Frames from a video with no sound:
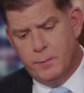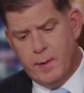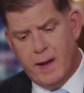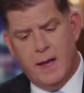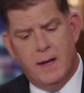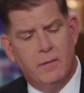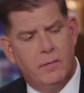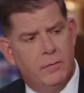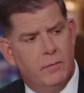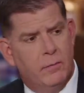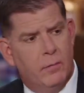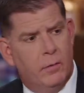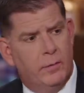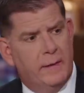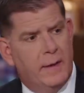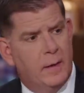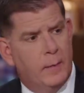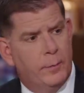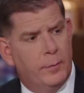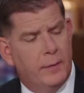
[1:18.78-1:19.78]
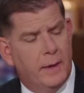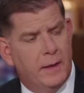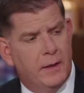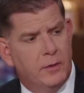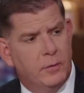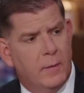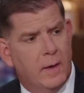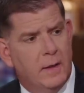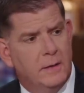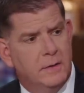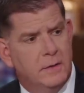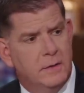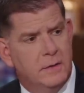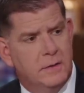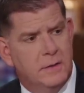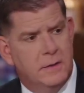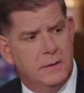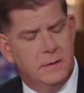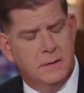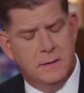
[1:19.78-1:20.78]
Biden rolled out a plan as well to,
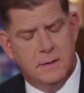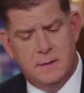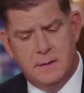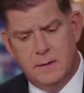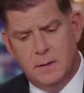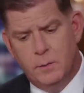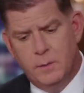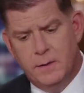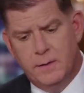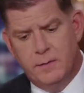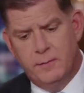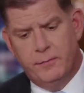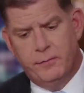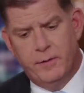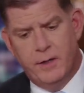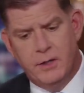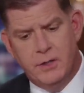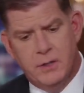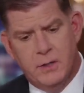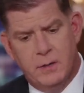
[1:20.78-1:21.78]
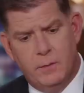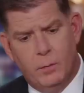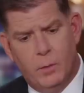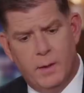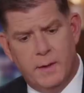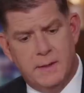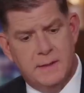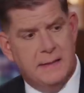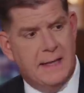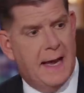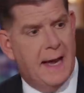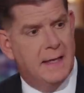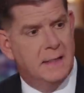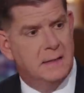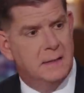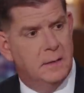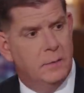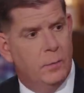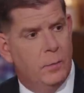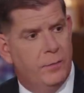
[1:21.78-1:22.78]
to, to deal with inflation. One is
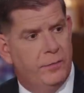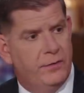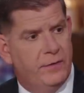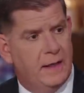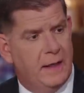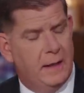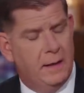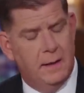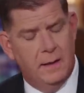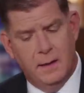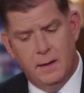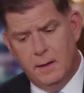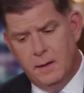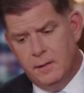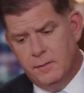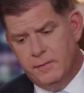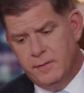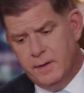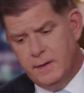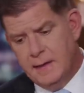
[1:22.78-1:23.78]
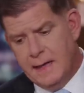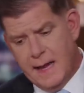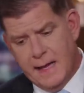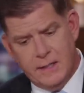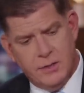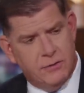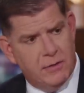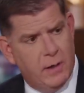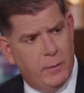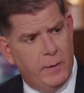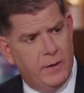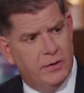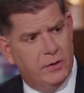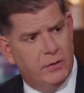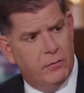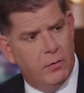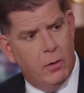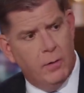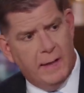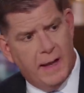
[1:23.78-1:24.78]
gas, and we've seen for nine straight weeks in
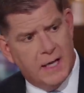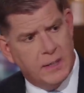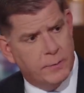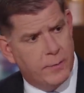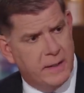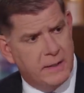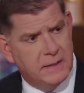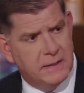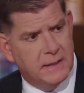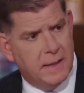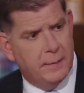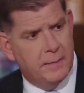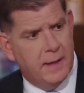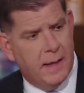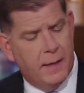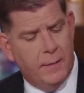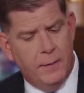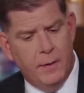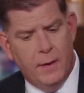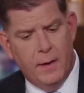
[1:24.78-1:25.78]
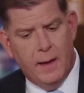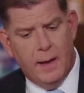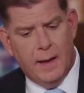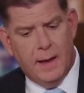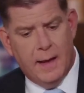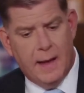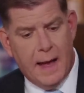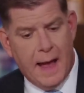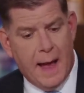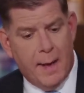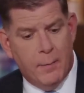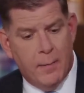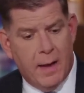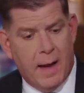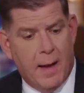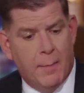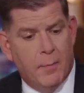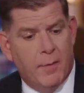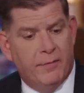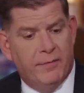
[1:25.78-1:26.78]
a row, gas prices come down. Uh, I'm,
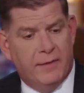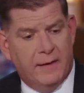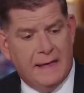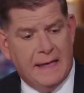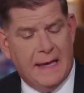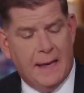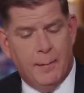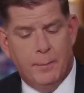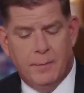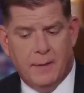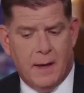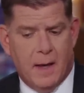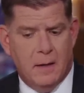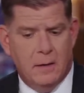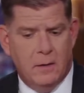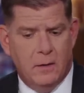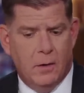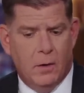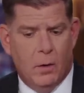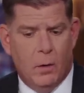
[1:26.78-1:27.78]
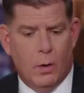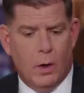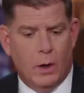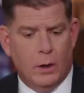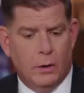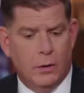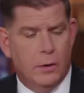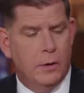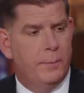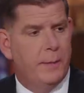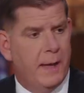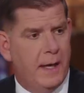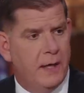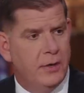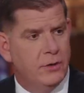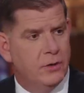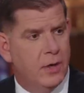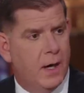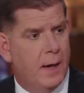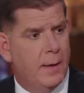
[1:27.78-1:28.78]
I'm of the camp that, you know, a good paying
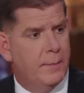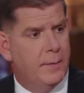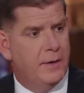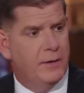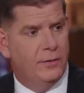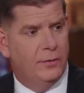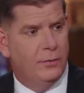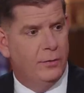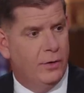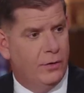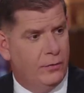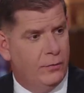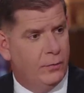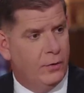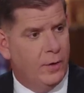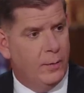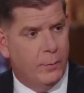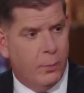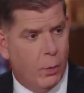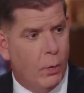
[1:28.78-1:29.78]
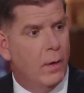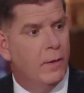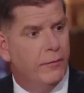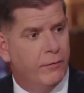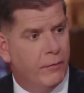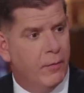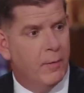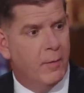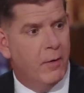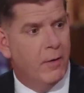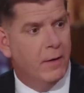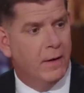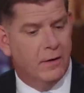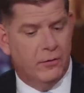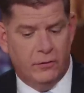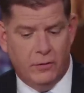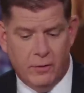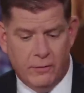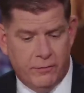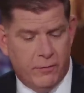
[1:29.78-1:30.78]
job is, is important for America.
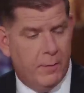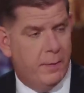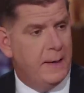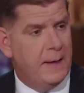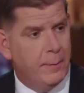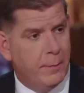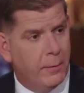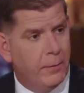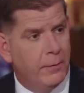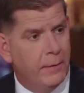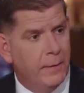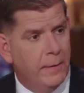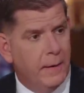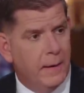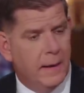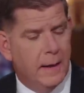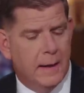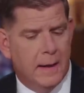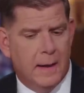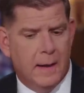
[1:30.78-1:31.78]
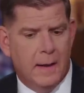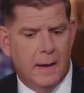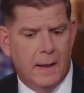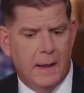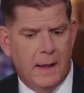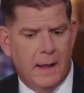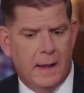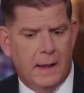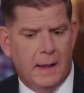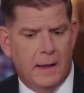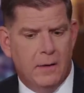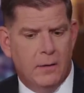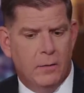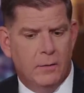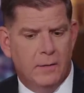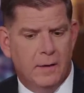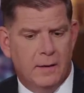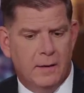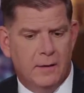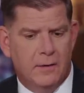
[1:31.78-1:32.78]
It's good for people. Uh, and, and I know
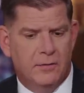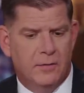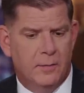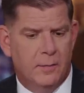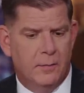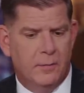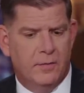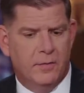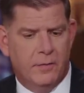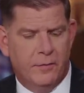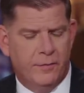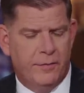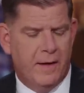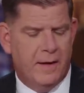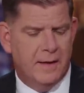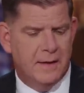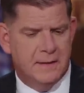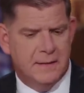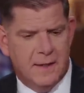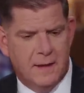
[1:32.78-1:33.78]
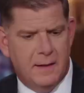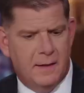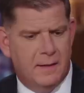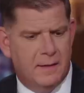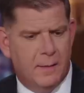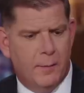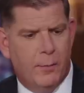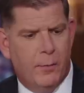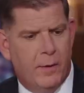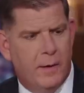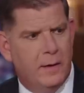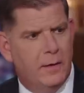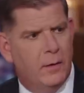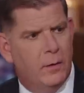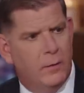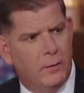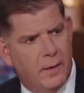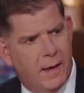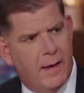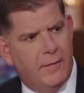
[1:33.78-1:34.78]
that there's some, the Fed has said at some point, you
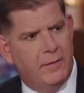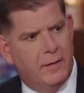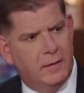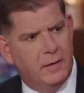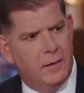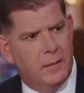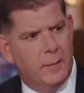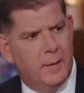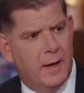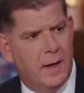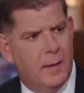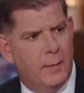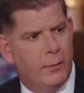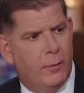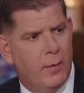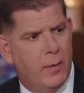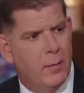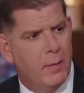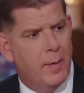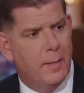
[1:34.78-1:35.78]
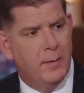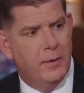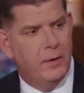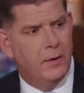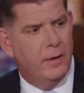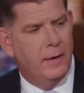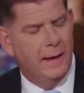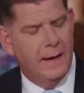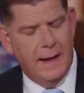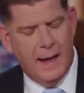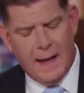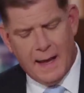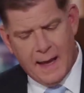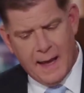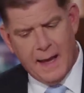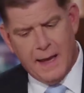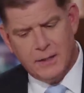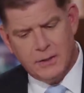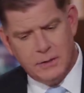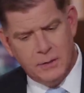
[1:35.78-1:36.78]
know, having a little bit of unemployment might be good.
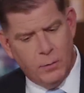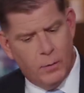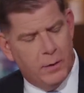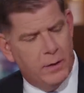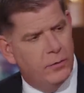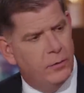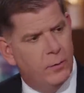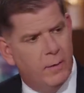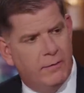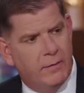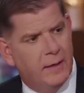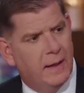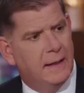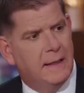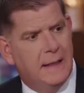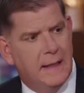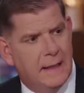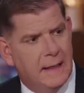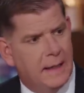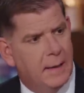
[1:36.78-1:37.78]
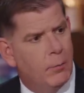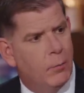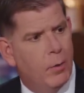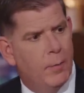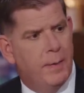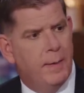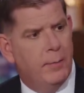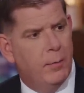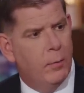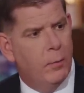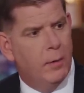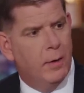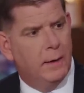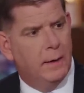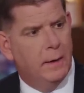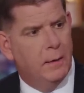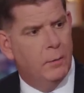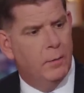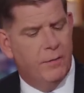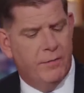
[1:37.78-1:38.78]
I actually want to do everything I can to get more people
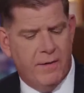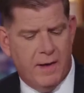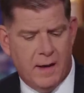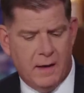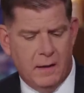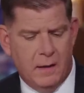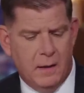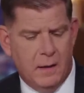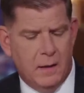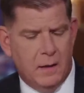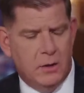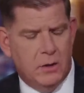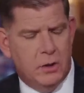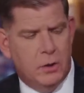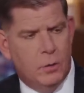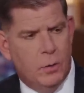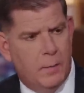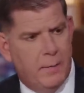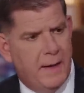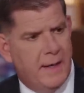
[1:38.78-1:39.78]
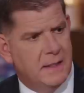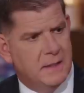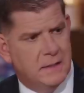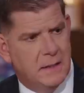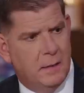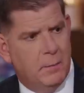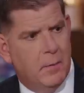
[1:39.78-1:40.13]
working. We've had two amazing